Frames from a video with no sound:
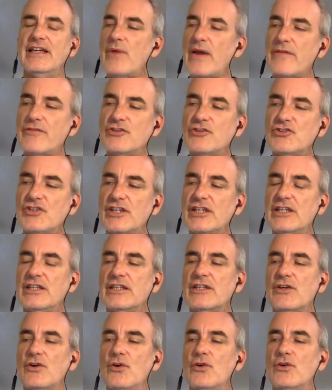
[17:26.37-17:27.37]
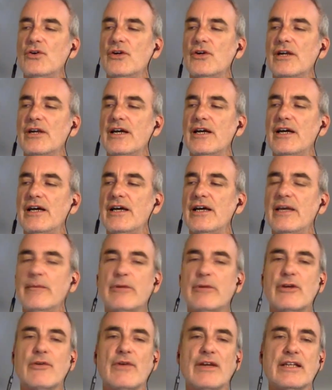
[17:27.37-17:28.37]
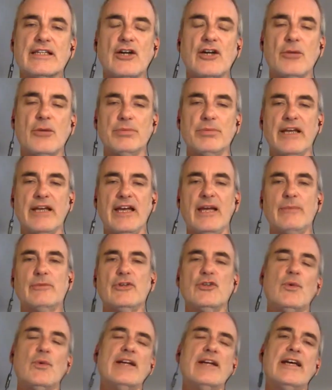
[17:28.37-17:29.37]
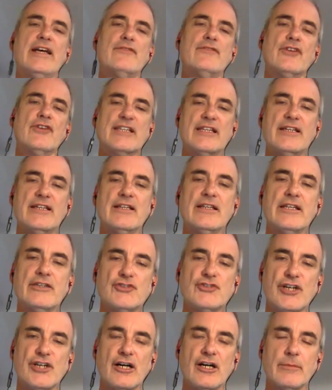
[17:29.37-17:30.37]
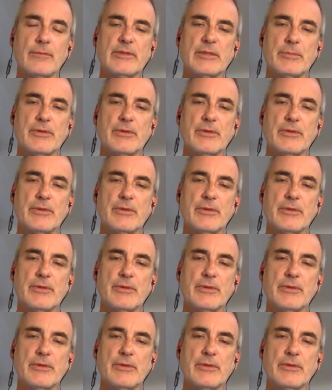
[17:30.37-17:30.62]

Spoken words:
refugees or immigrants are blamed on the one hand for stealing jobs,